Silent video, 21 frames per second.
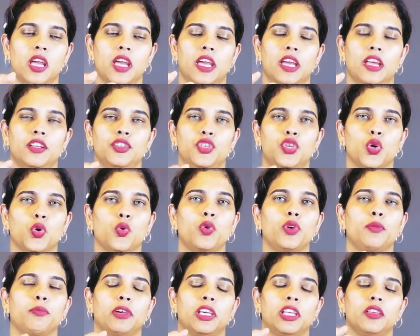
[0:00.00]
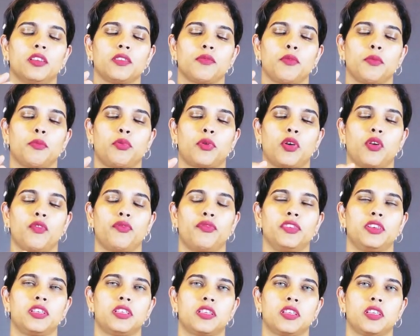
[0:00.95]
enjoyment,
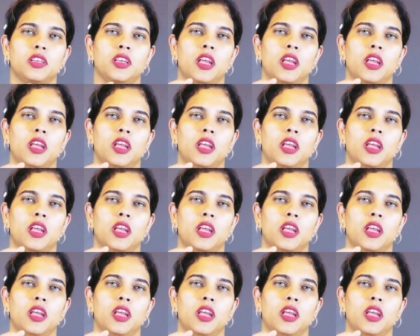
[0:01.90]
profit,